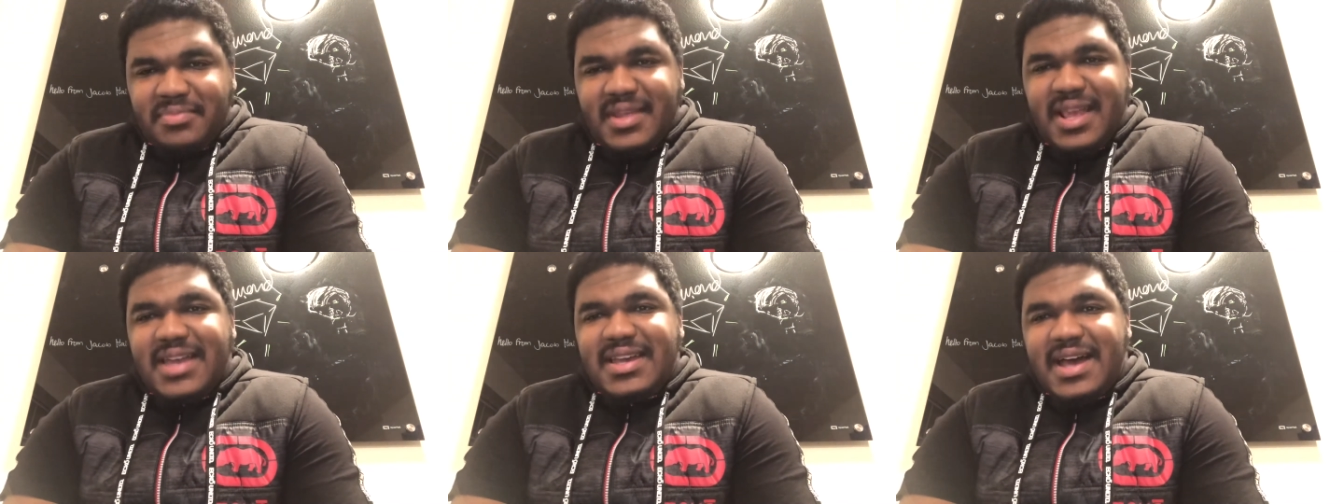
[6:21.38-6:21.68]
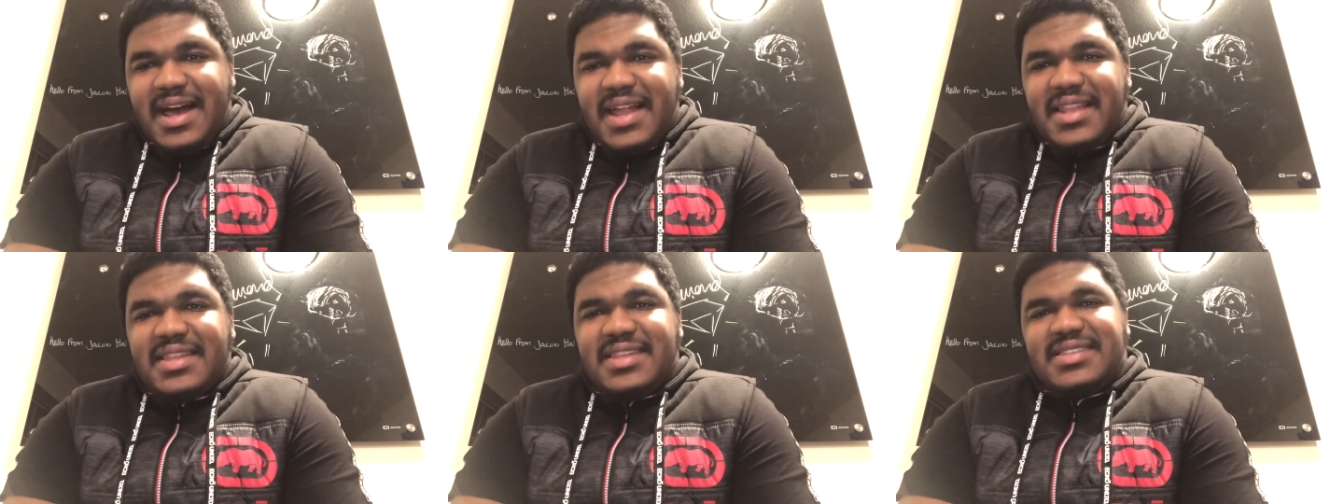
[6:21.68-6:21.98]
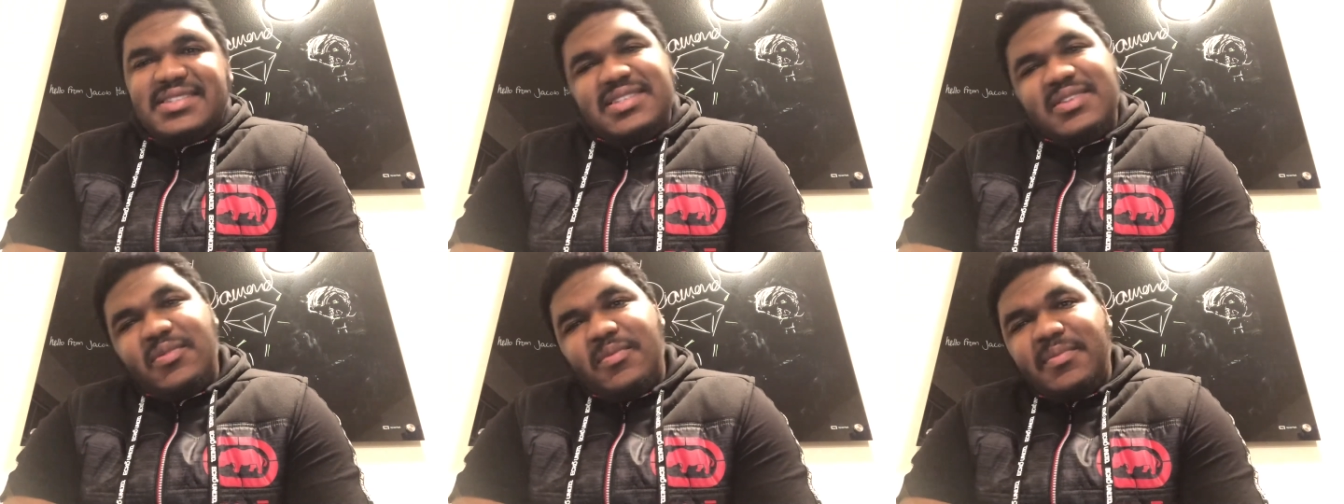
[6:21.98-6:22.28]
God let
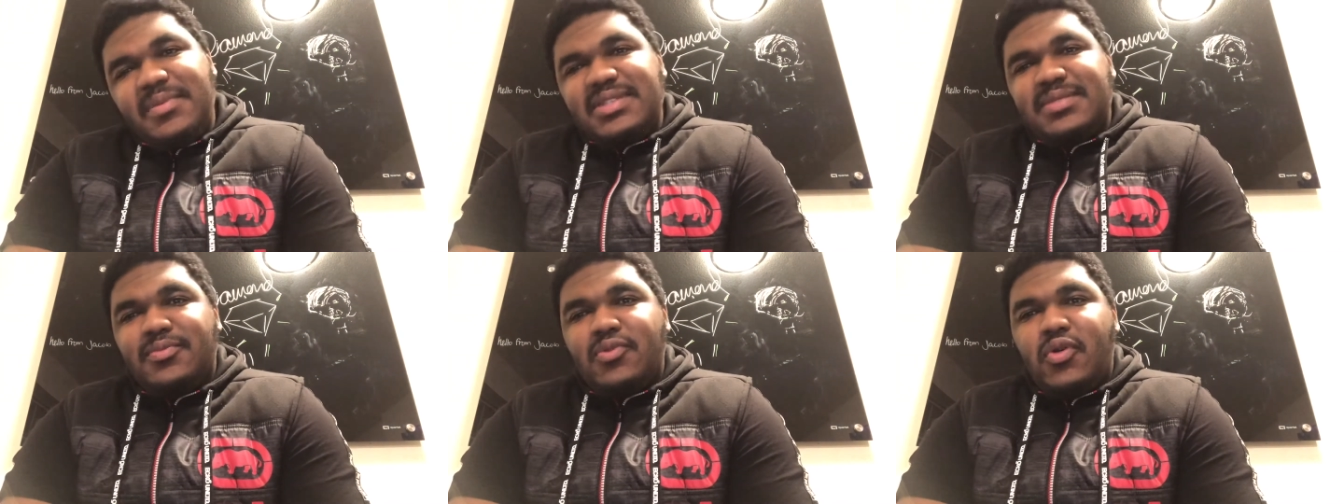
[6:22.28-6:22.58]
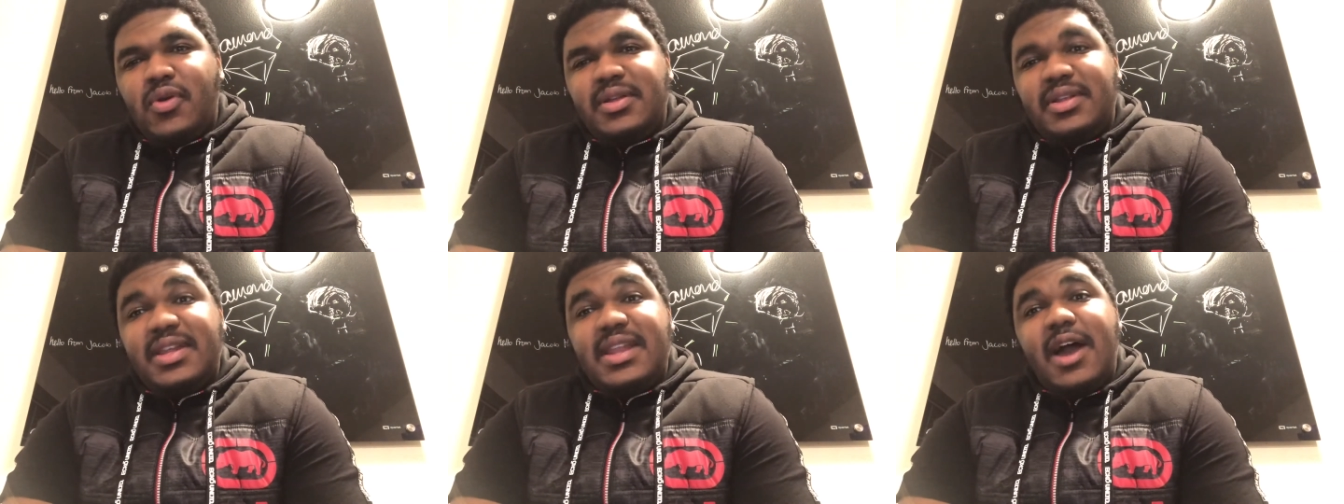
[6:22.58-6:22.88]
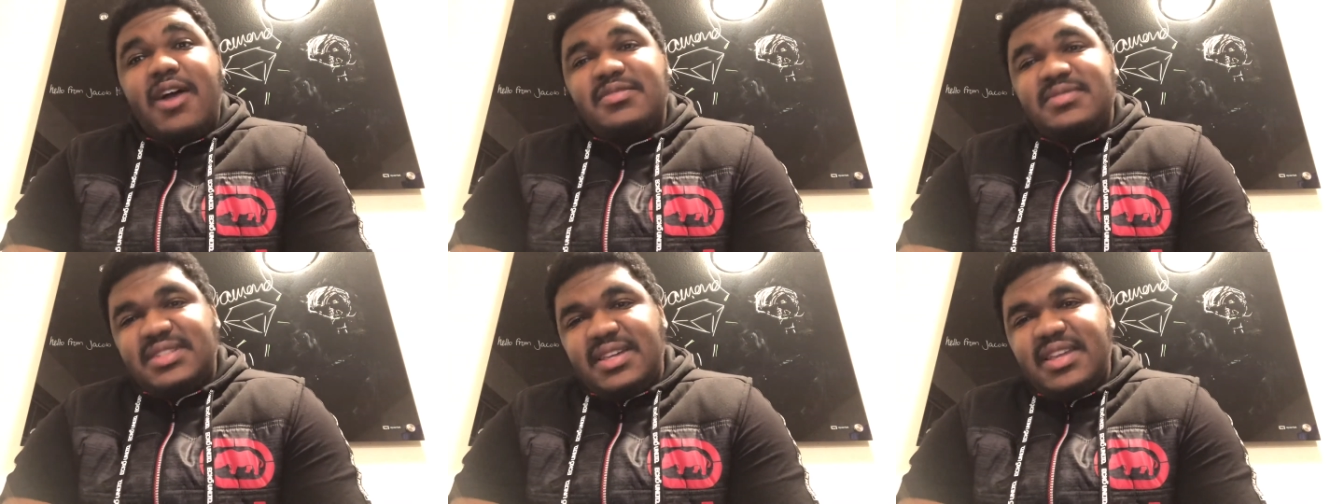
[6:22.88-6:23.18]
it sit with me some more. And then
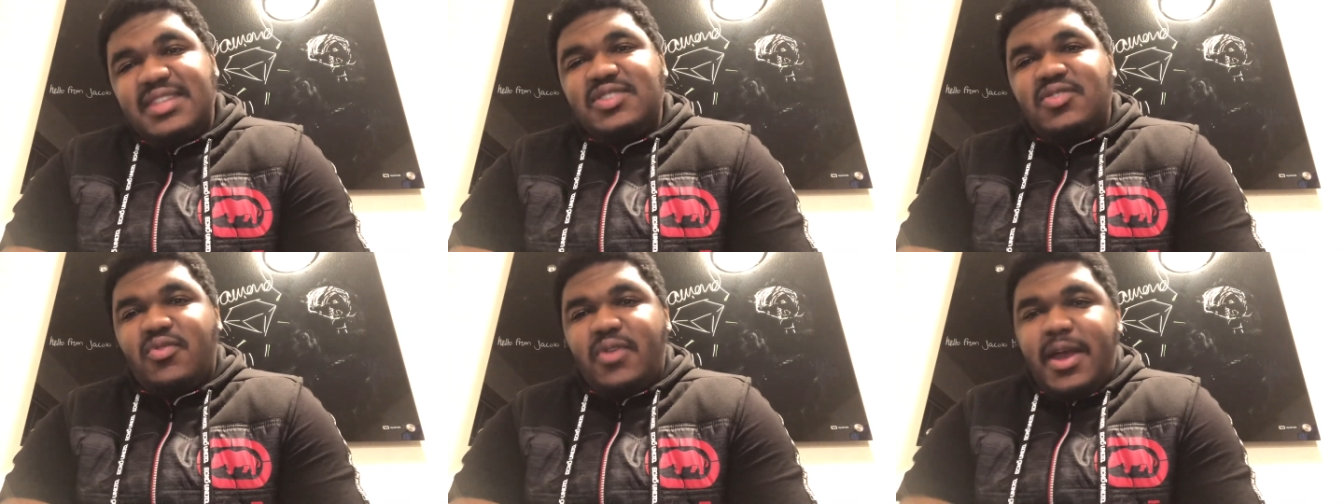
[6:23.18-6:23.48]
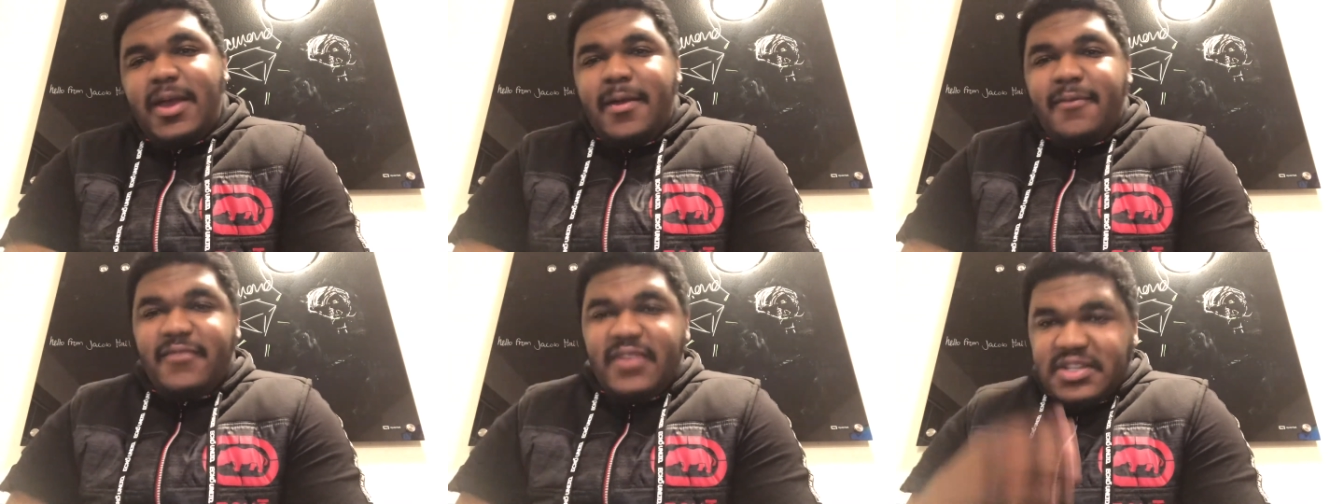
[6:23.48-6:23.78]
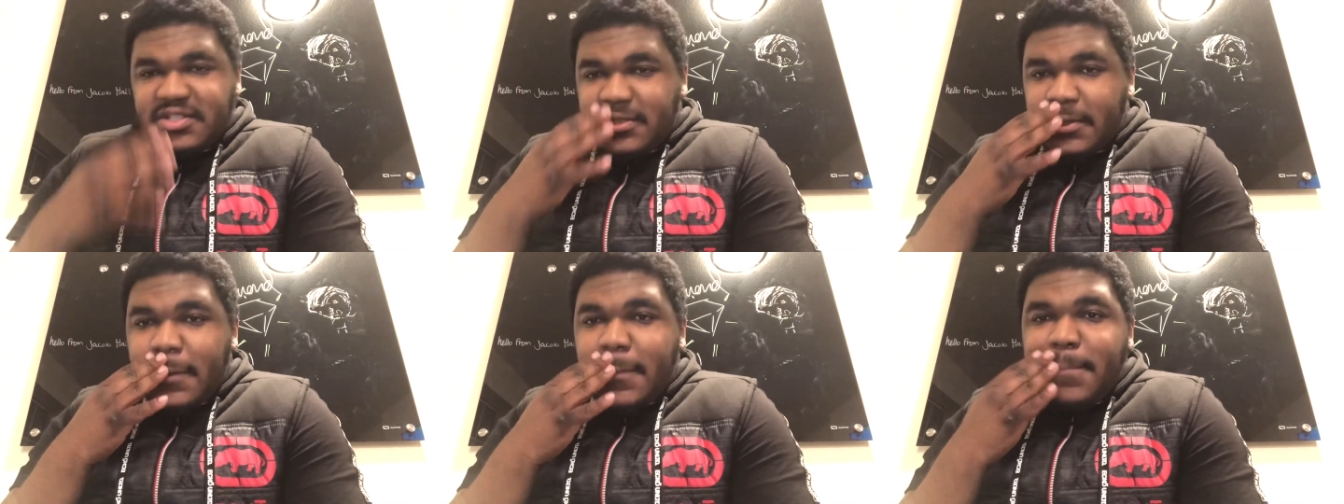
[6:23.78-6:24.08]
I'll say it's great
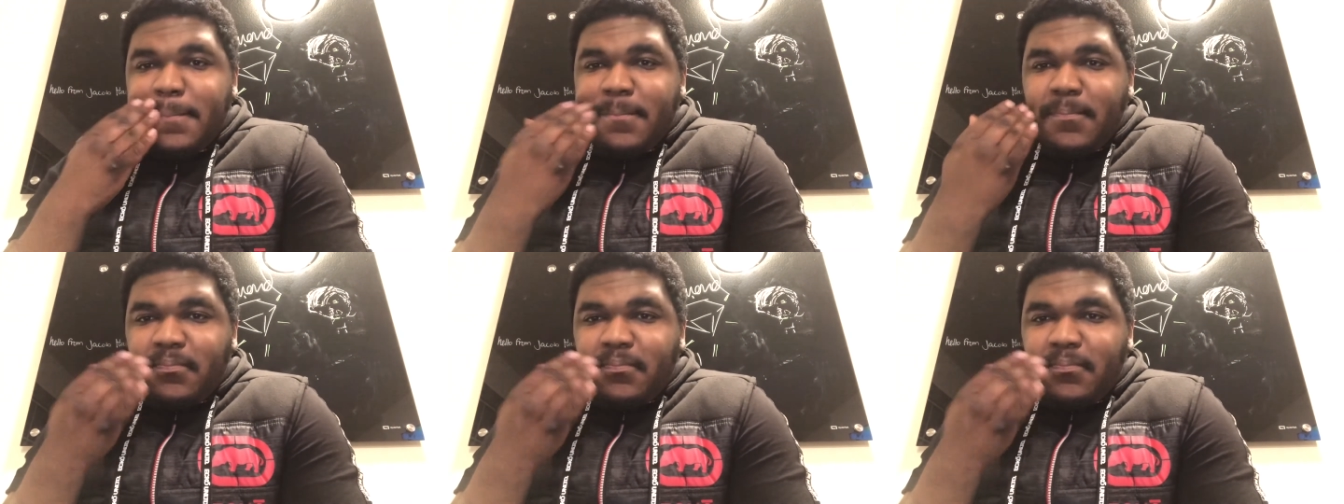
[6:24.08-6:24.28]
eventually.